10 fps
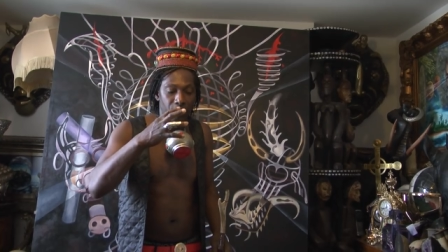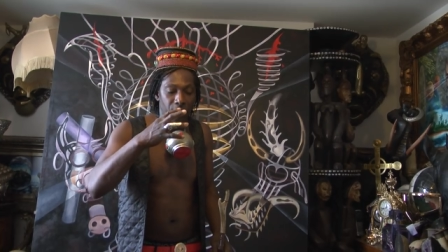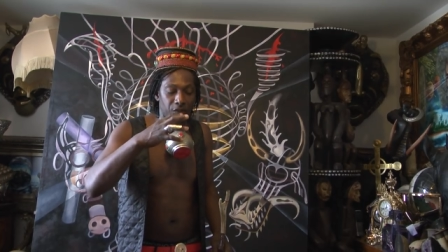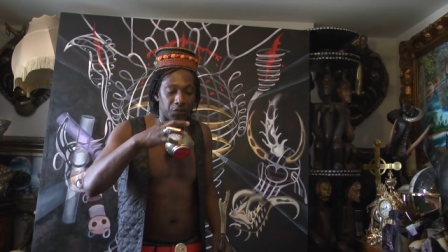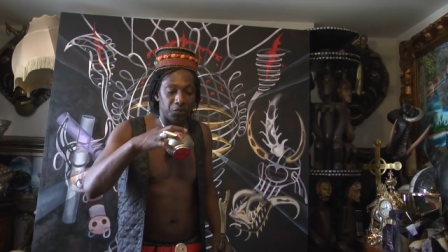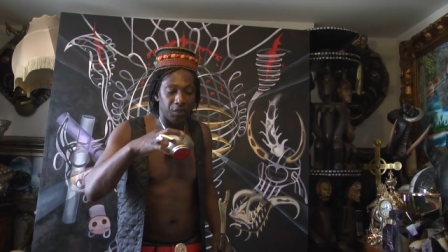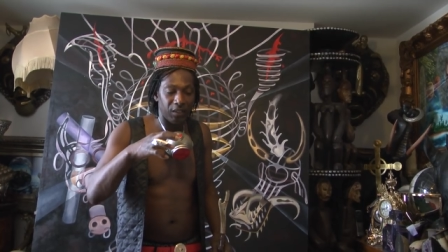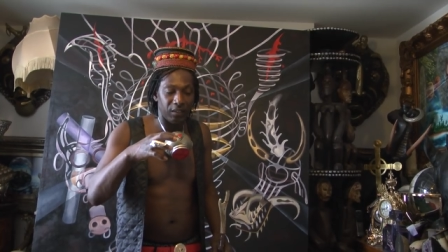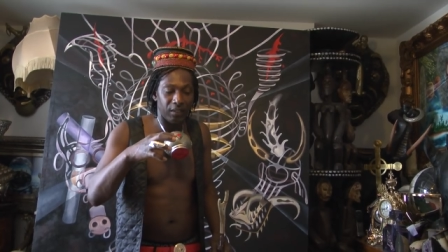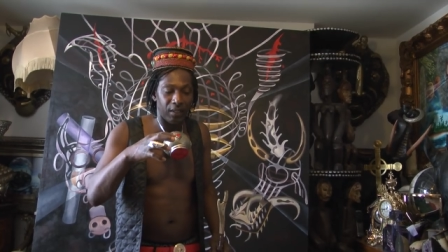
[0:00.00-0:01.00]
a
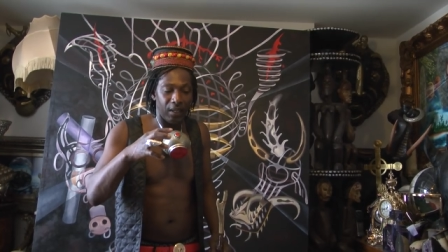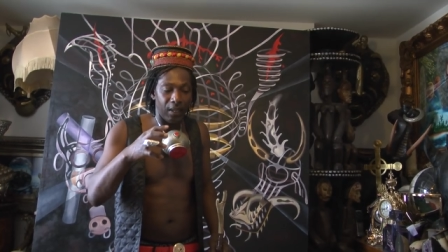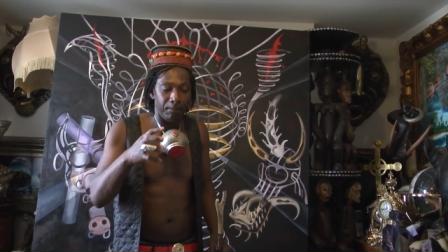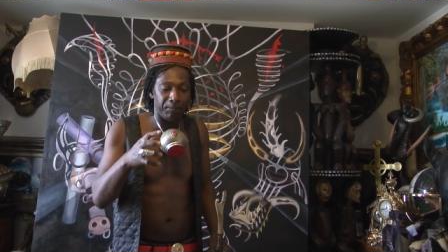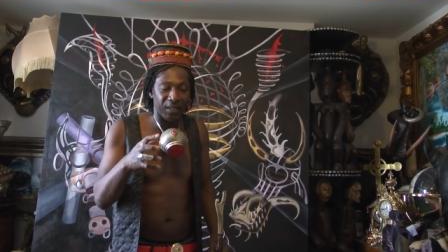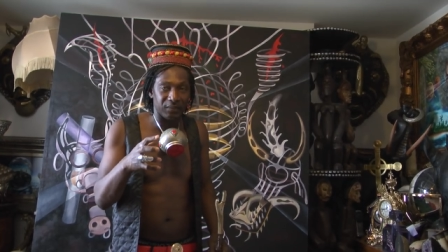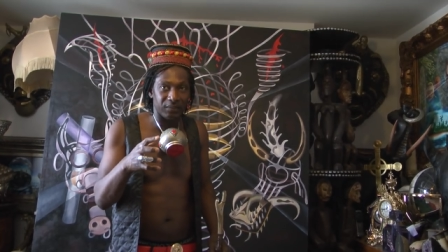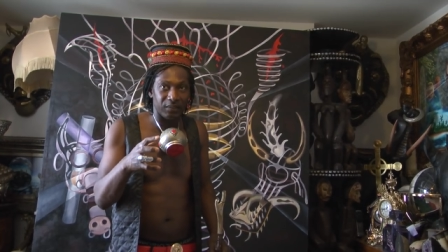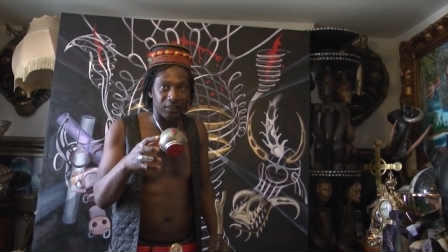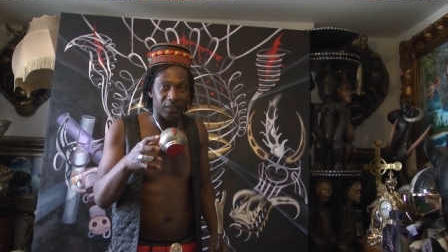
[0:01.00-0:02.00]
real
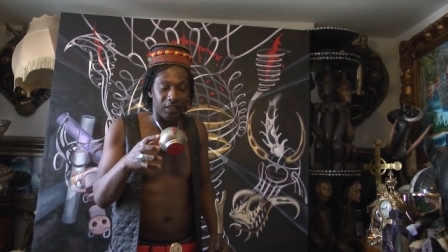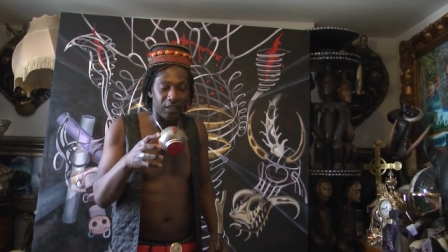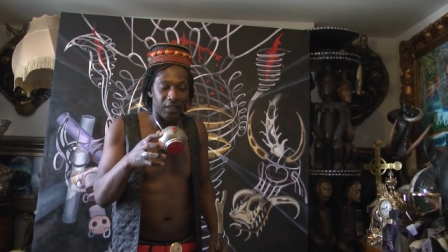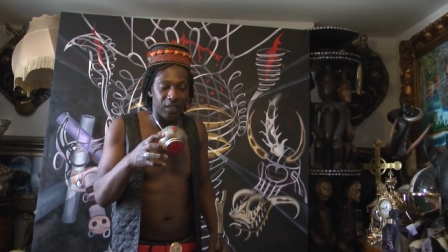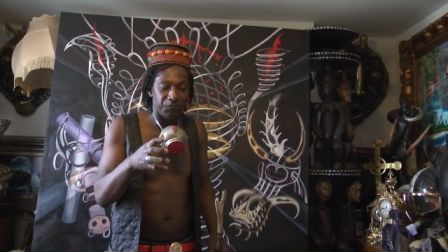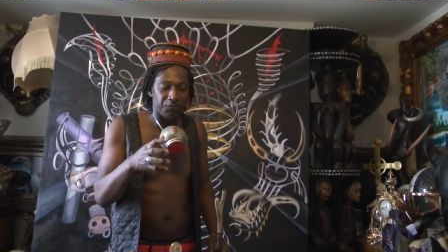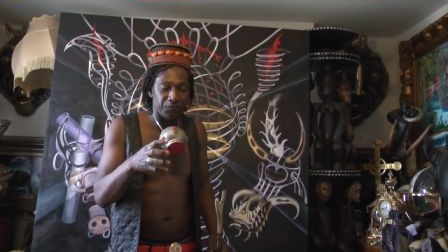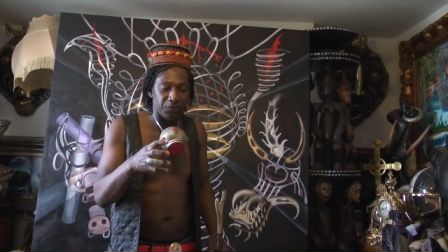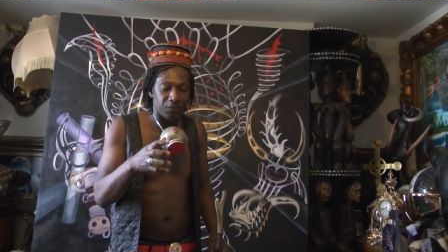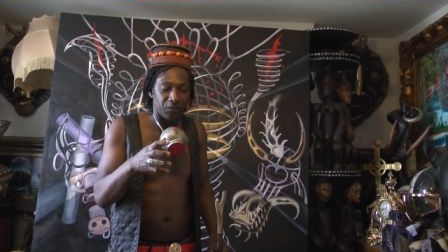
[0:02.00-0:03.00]
impact if